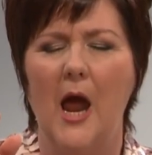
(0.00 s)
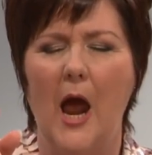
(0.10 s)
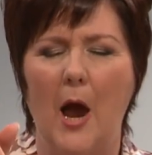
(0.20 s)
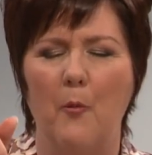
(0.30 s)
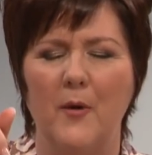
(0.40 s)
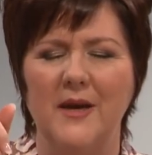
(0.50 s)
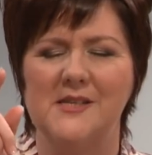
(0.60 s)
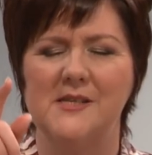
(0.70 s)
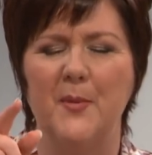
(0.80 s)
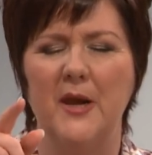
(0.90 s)
And we
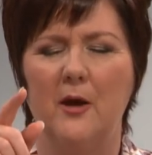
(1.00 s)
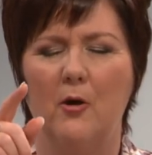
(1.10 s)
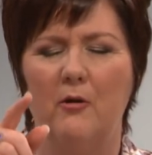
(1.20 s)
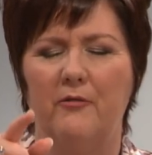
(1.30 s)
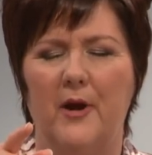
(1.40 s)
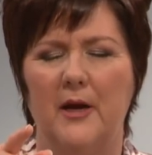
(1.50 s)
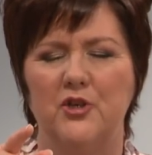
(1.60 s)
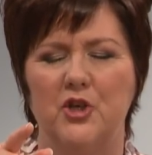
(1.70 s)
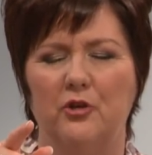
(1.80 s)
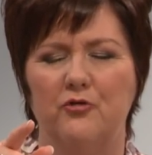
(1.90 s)
speak over our
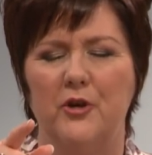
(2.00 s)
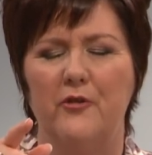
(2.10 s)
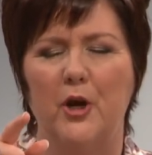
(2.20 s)
children